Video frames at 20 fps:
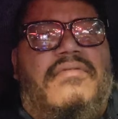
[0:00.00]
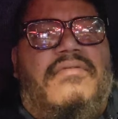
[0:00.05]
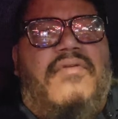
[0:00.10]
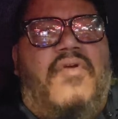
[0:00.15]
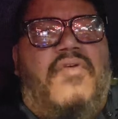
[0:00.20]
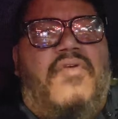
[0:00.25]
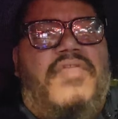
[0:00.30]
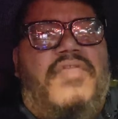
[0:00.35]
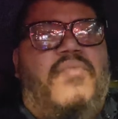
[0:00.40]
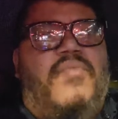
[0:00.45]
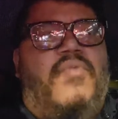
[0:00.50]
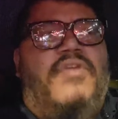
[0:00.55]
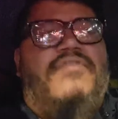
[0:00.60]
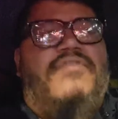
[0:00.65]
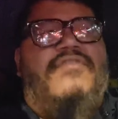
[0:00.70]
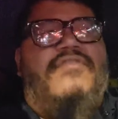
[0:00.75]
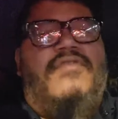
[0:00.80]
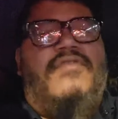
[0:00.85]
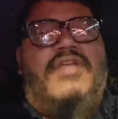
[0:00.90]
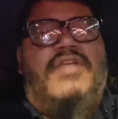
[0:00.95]
Or there
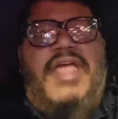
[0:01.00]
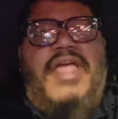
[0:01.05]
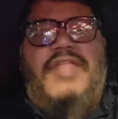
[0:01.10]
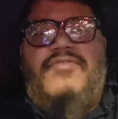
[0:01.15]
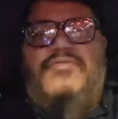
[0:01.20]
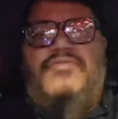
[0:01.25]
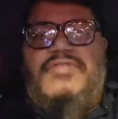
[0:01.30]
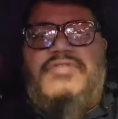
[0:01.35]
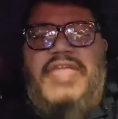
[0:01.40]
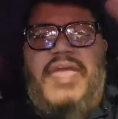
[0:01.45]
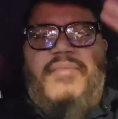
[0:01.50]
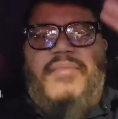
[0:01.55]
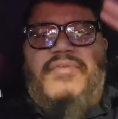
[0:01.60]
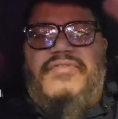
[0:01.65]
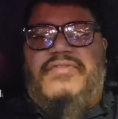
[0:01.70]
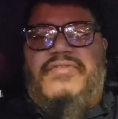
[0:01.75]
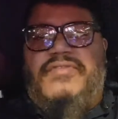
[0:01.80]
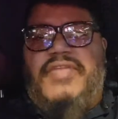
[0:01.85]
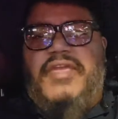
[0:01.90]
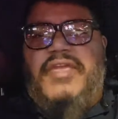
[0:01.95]
was no collateral
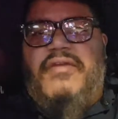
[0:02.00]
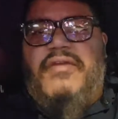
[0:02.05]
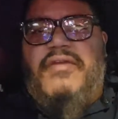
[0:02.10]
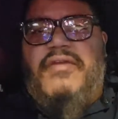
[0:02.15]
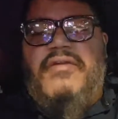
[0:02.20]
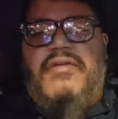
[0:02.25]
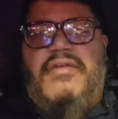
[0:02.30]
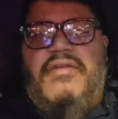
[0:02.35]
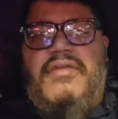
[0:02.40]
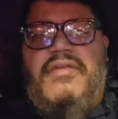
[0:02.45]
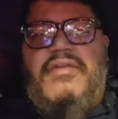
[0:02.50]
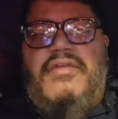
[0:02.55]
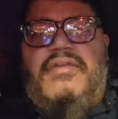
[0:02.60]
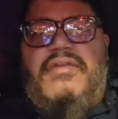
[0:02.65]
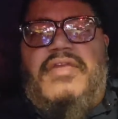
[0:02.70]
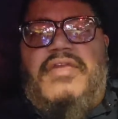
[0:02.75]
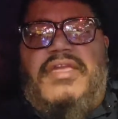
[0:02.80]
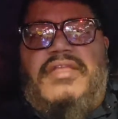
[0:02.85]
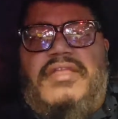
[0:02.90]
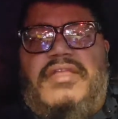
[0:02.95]
damage and they're
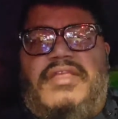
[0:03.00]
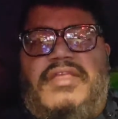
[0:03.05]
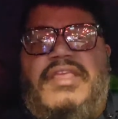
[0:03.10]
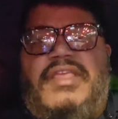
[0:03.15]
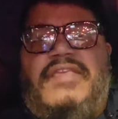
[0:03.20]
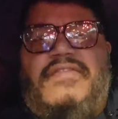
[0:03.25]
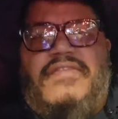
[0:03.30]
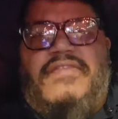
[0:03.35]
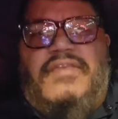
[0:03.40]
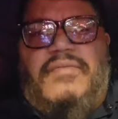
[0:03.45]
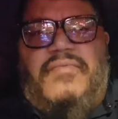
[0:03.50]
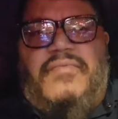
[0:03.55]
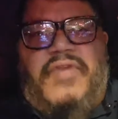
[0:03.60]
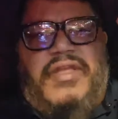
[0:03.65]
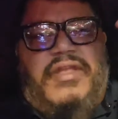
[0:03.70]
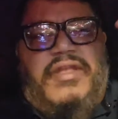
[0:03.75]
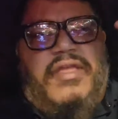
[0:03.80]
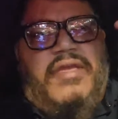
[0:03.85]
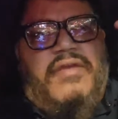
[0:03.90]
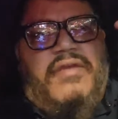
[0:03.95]
in Elysium
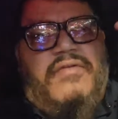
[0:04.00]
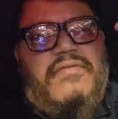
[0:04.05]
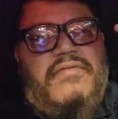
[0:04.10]
right now.